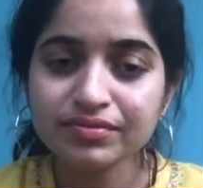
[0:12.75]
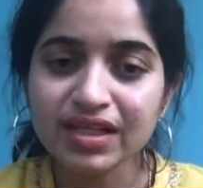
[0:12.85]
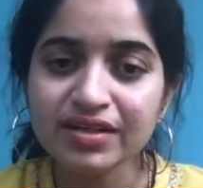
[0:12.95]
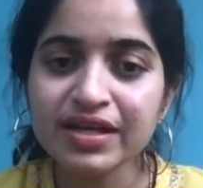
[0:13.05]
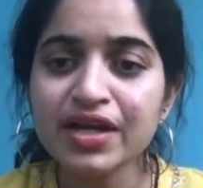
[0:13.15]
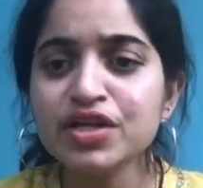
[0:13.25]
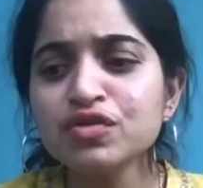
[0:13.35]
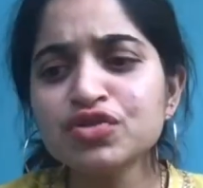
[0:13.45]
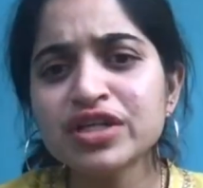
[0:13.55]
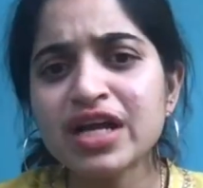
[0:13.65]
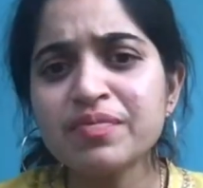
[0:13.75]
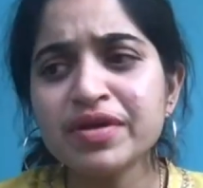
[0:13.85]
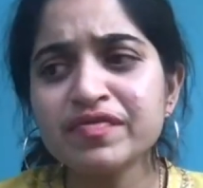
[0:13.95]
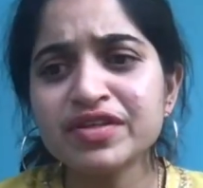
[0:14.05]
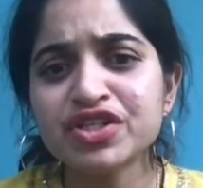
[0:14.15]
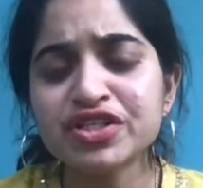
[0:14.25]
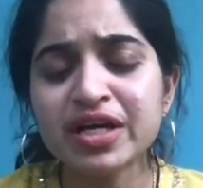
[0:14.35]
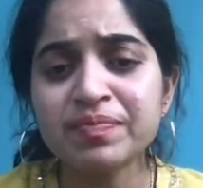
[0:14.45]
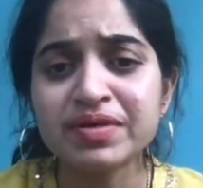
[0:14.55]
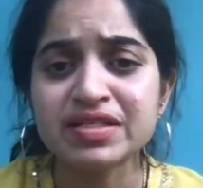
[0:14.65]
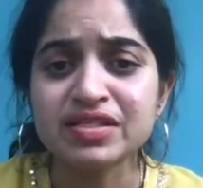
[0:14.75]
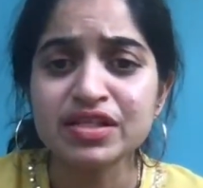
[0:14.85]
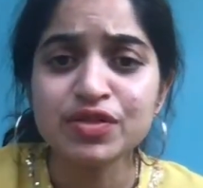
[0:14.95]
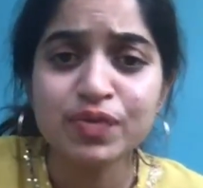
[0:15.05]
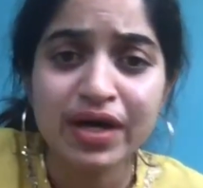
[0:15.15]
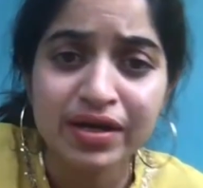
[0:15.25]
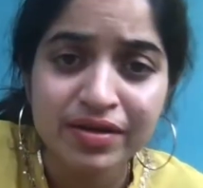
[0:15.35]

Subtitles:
Can you tell me which shape is this one?